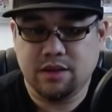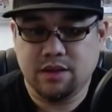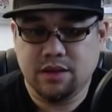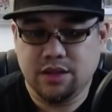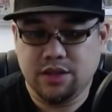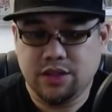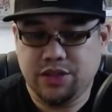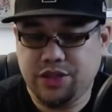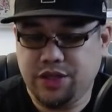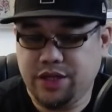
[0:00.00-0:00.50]

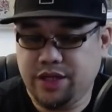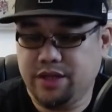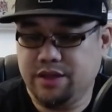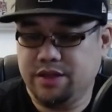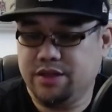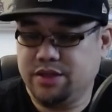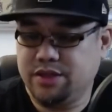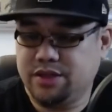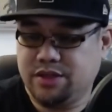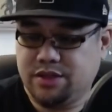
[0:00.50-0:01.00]
she can
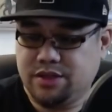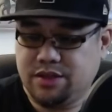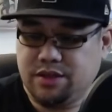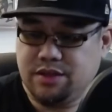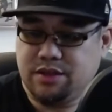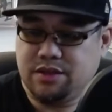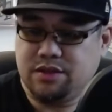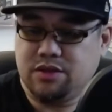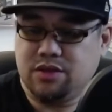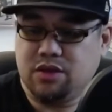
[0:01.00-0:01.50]
just
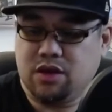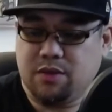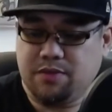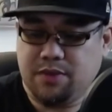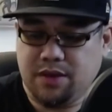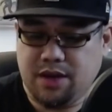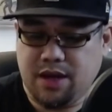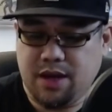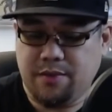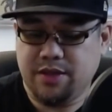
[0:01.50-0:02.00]
soak up
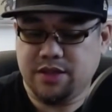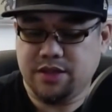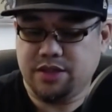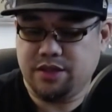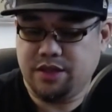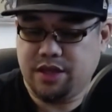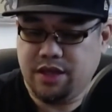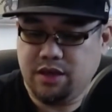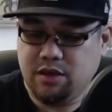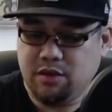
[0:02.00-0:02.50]
the damage
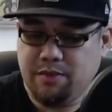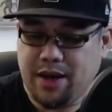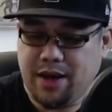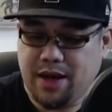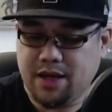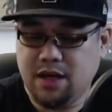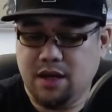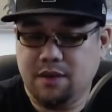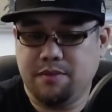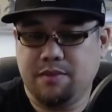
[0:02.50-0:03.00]
and heal
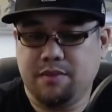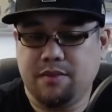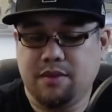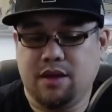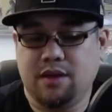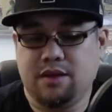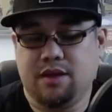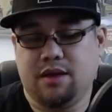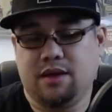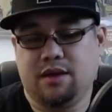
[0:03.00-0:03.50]
back up.
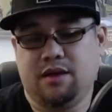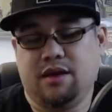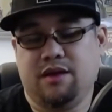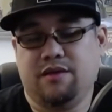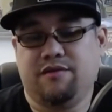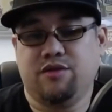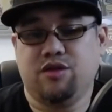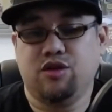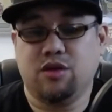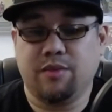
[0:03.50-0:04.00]
And then
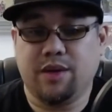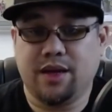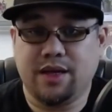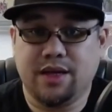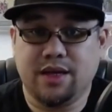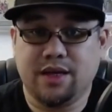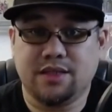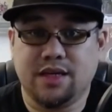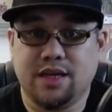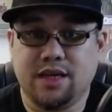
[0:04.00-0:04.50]
if Unimind
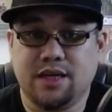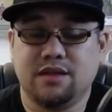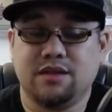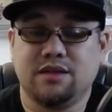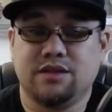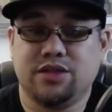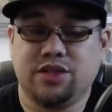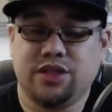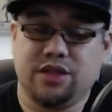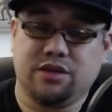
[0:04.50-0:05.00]
gets hit,
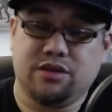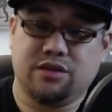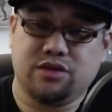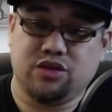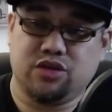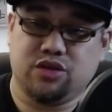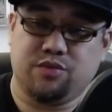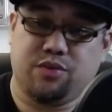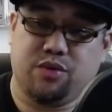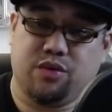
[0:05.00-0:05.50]
she can also
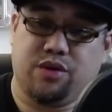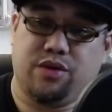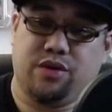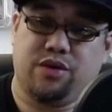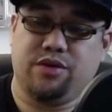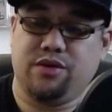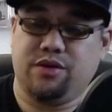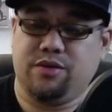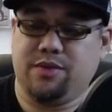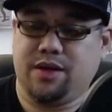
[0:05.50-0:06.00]
support
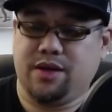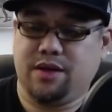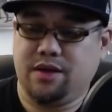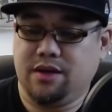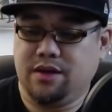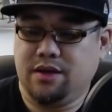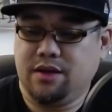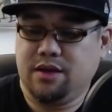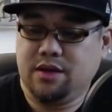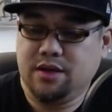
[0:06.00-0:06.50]
Unimind.
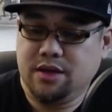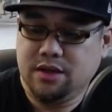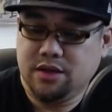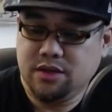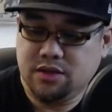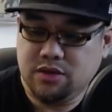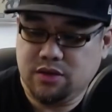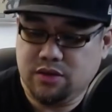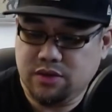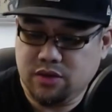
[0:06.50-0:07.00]

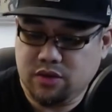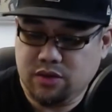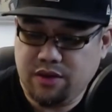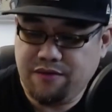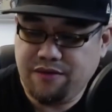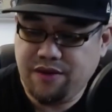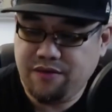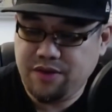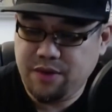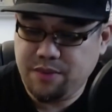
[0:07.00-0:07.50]
So it's only
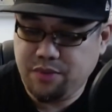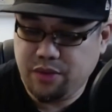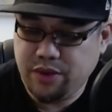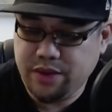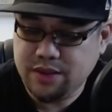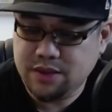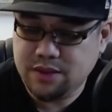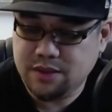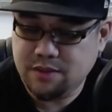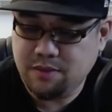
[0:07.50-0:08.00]
50
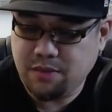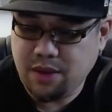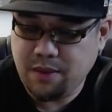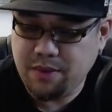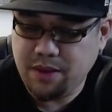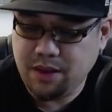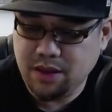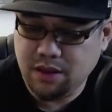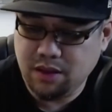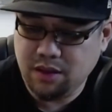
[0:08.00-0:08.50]
points. Might
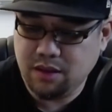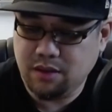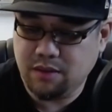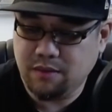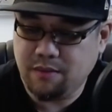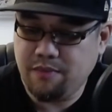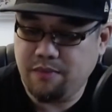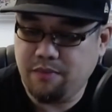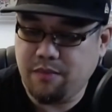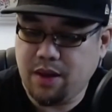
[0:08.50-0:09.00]
be a
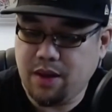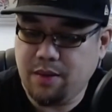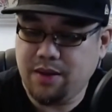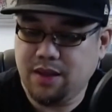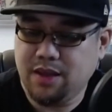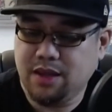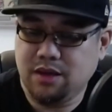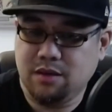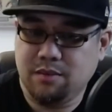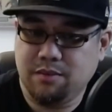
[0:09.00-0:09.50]

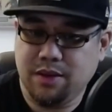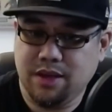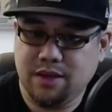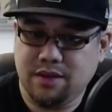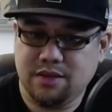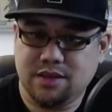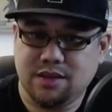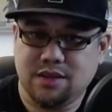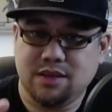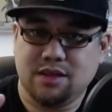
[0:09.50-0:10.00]
little
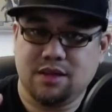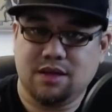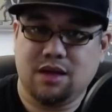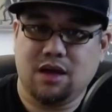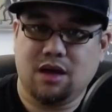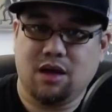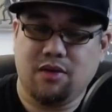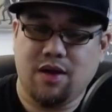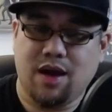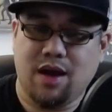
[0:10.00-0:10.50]
bit
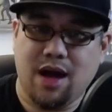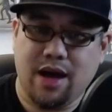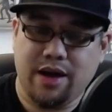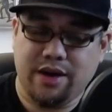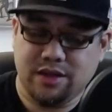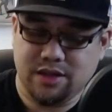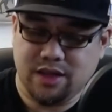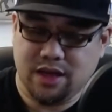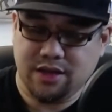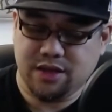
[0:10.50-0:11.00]
on the higher
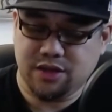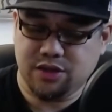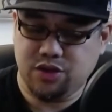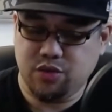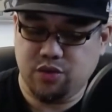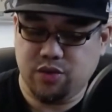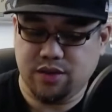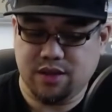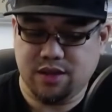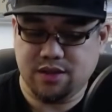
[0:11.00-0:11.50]
side because you
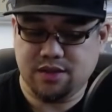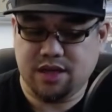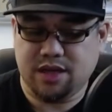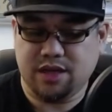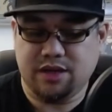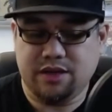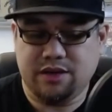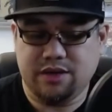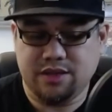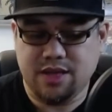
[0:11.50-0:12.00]
want that
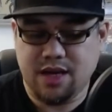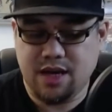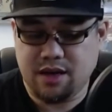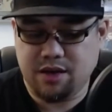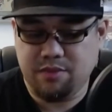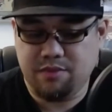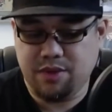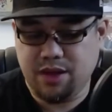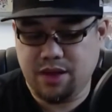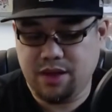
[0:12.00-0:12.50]
secondary
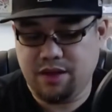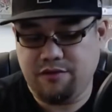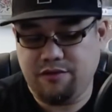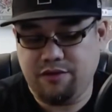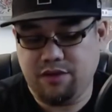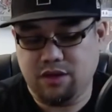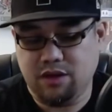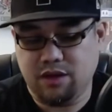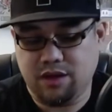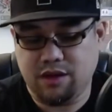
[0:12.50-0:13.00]
attacker. But if
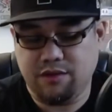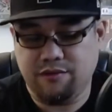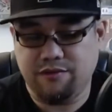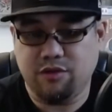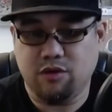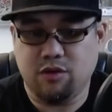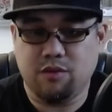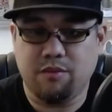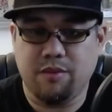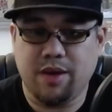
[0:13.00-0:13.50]
you're looking
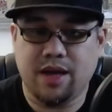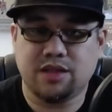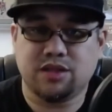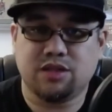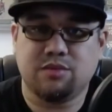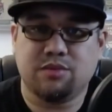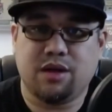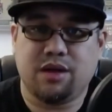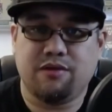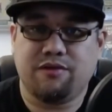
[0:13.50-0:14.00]
for
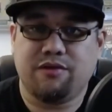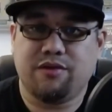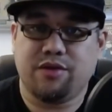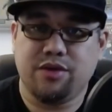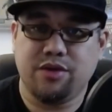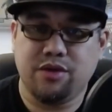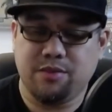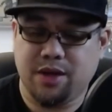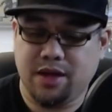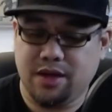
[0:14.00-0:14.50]
Mastermind for
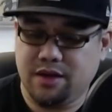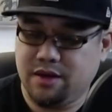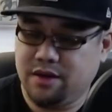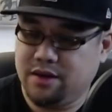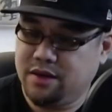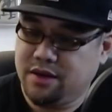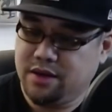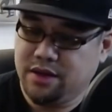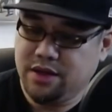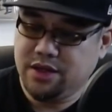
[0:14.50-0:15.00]
Unimind,
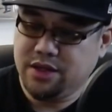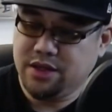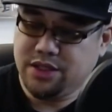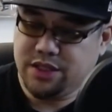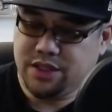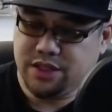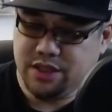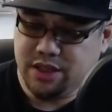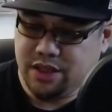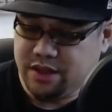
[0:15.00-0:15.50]

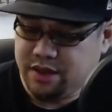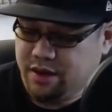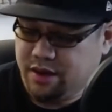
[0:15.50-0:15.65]
she's good.